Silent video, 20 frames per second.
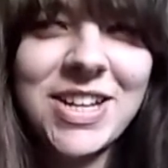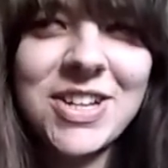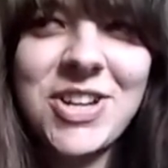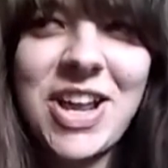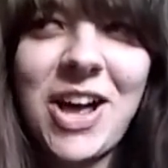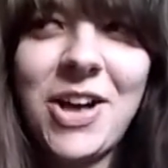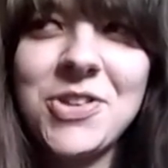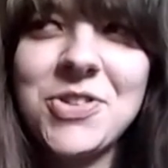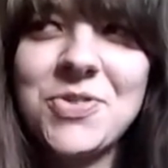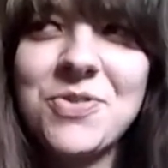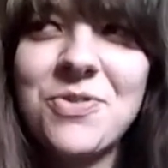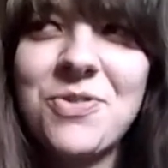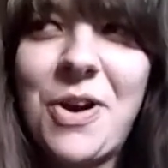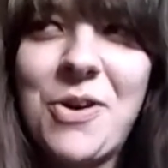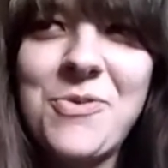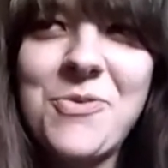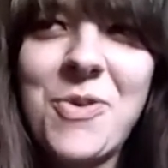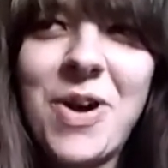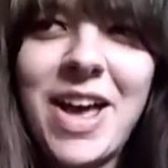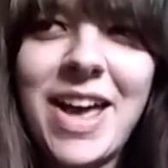dance
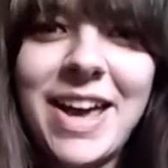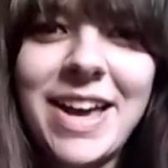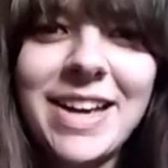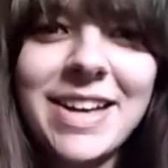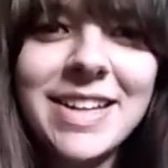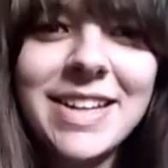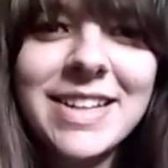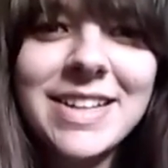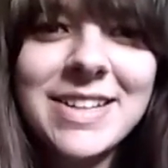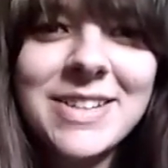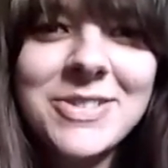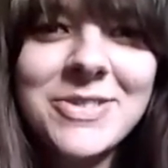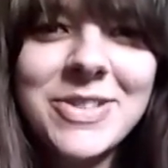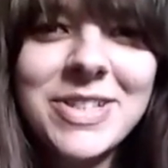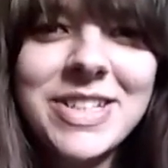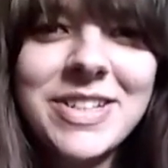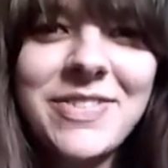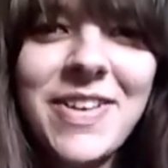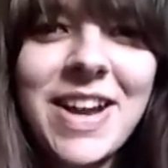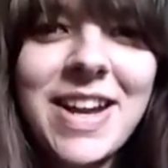runway,
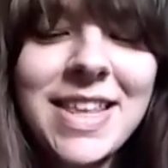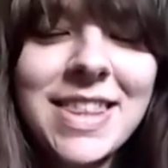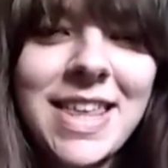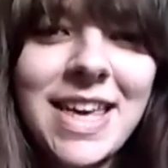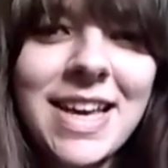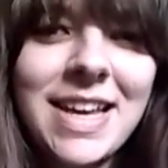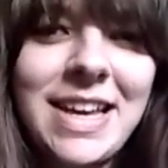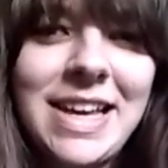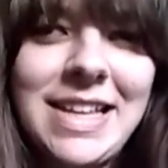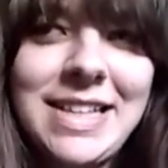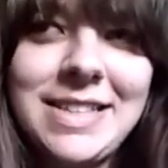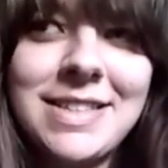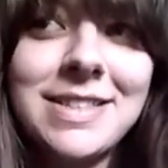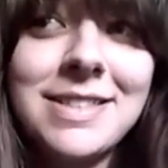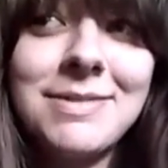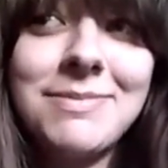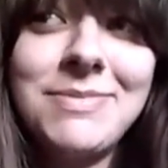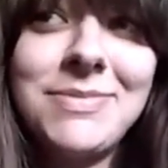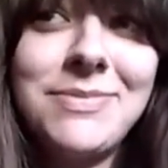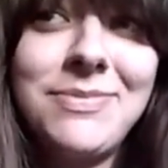which if anything is
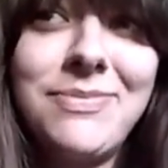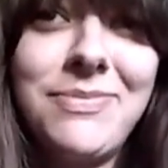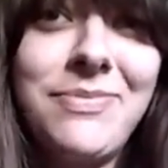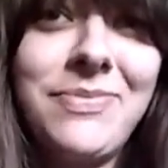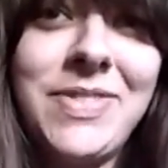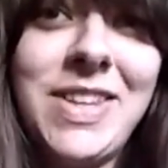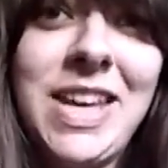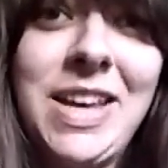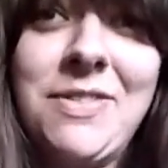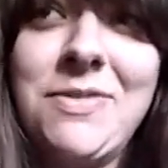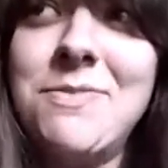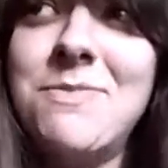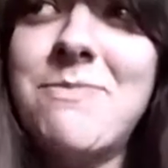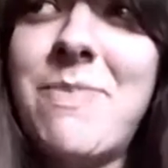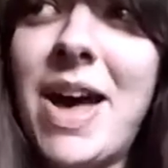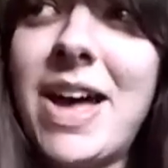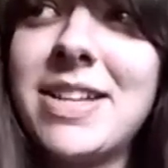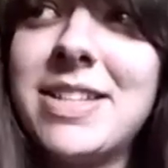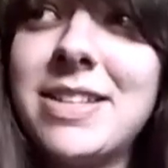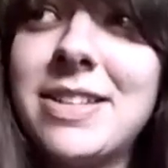even
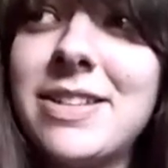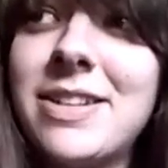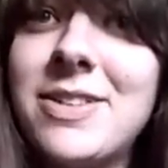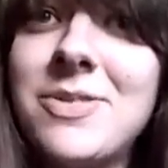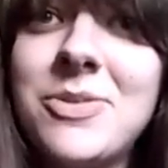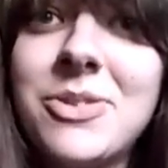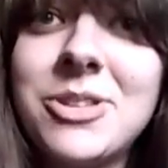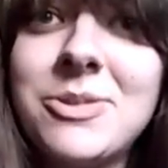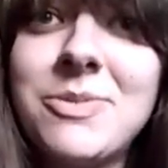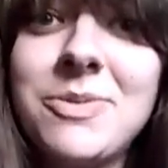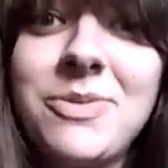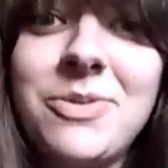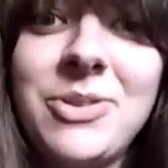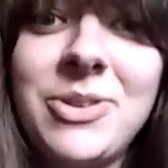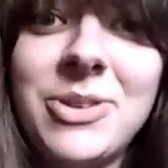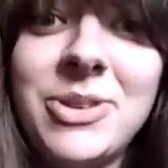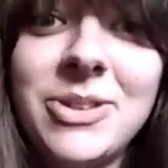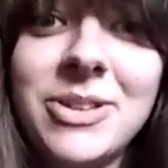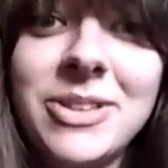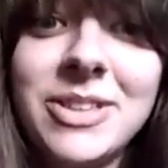better than it was
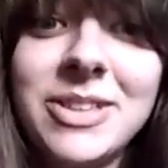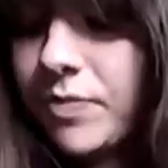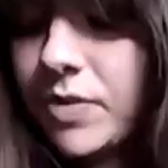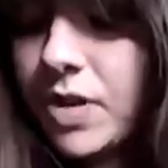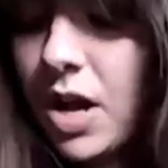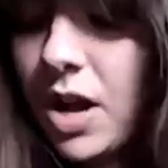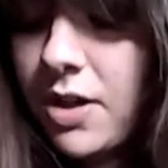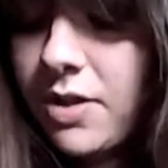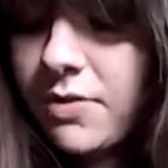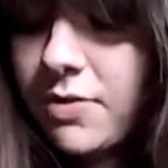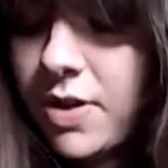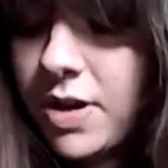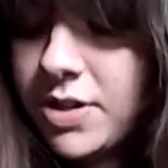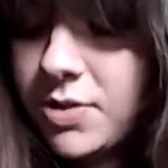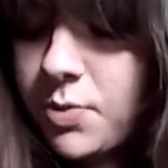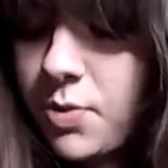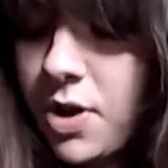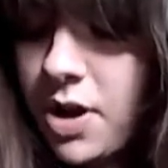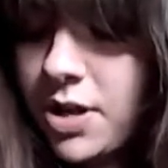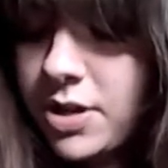before. Other
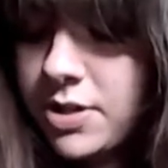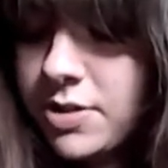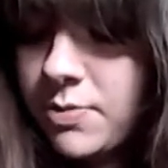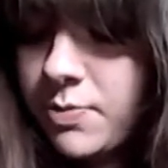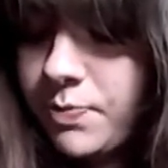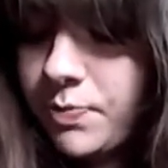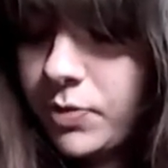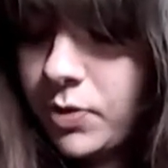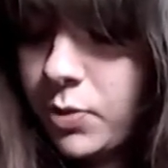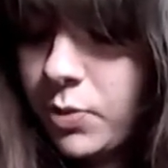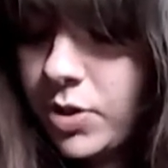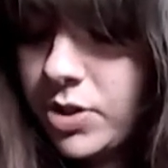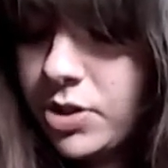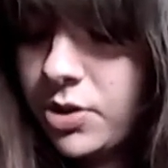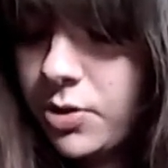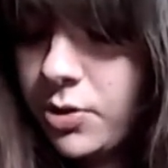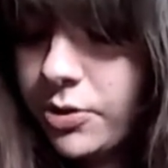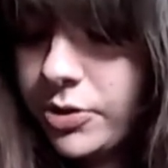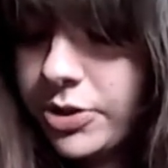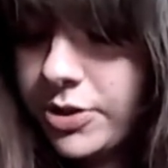French words, which are
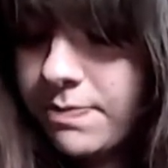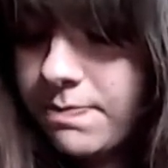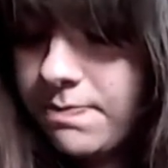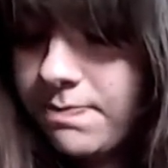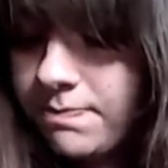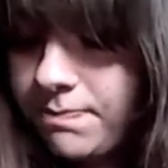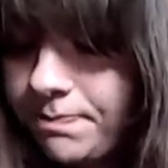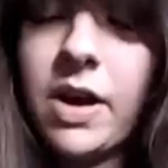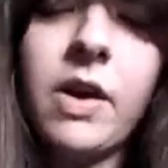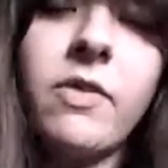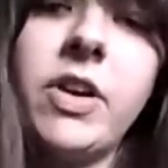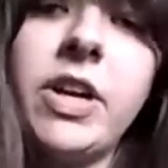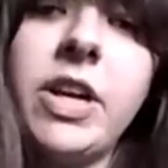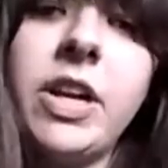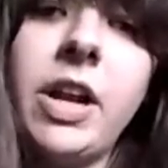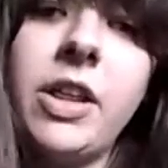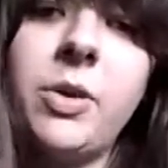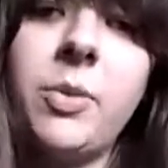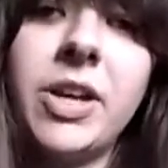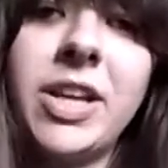awesome. I really
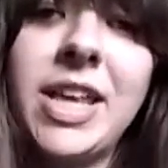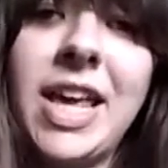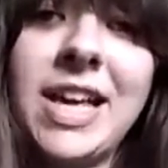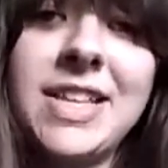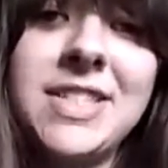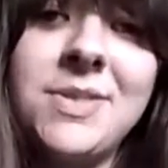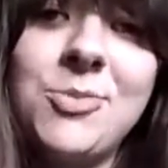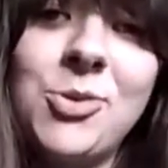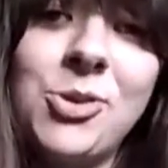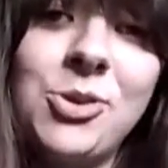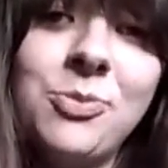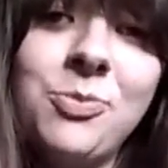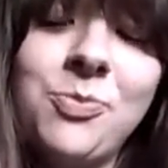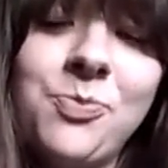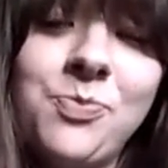like the word quasiment,